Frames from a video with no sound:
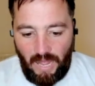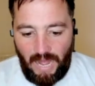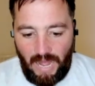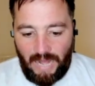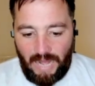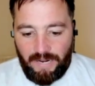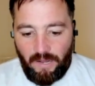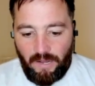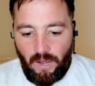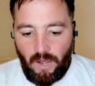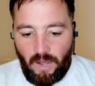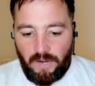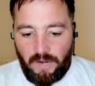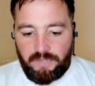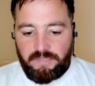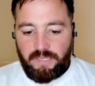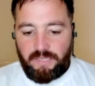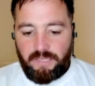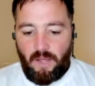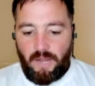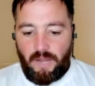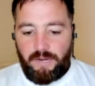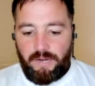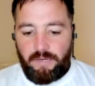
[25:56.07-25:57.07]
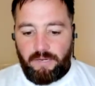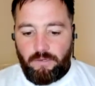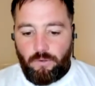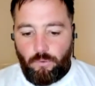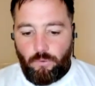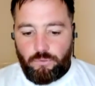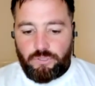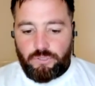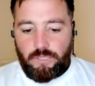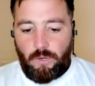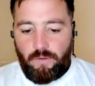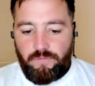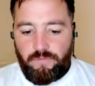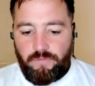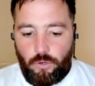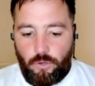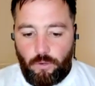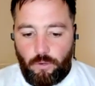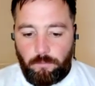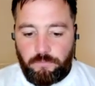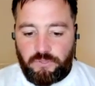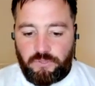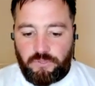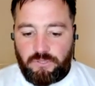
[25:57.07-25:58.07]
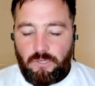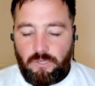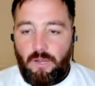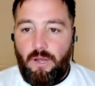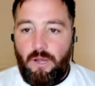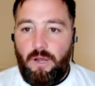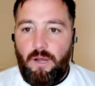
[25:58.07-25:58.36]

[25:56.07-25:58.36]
Anna Hartikainen, also of Cups.